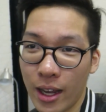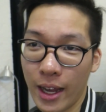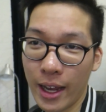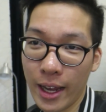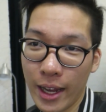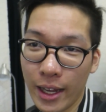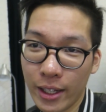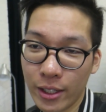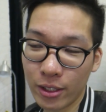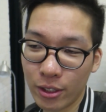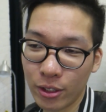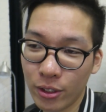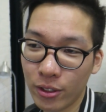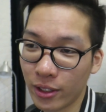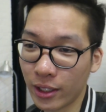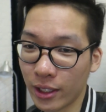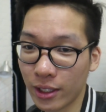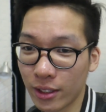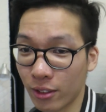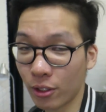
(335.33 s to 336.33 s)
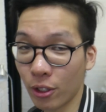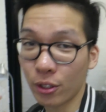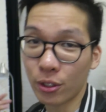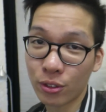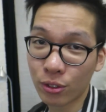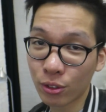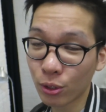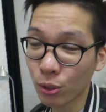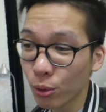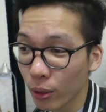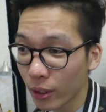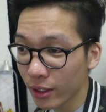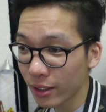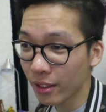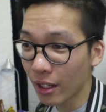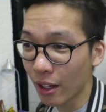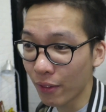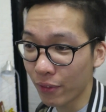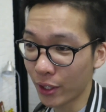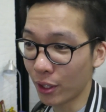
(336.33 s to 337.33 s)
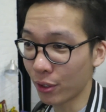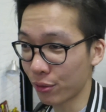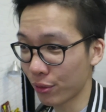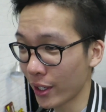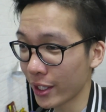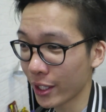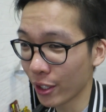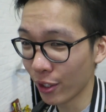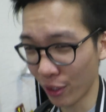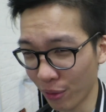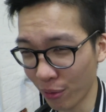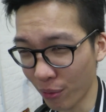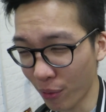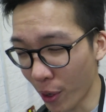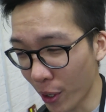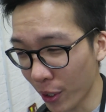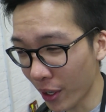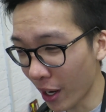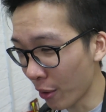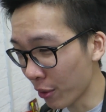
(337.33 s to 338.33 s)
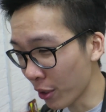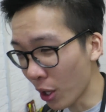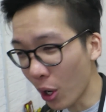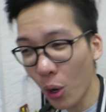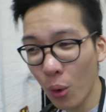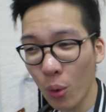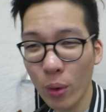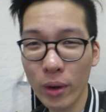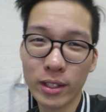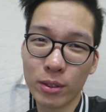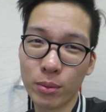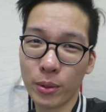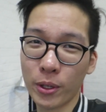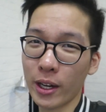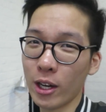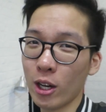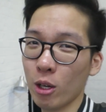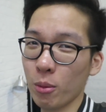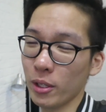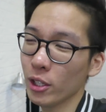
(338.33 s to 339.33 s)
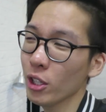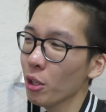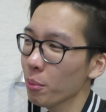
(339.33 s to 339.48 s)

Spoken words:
and using it to go to school and stuff, and I was riding it on the road, I would always wear a helmet.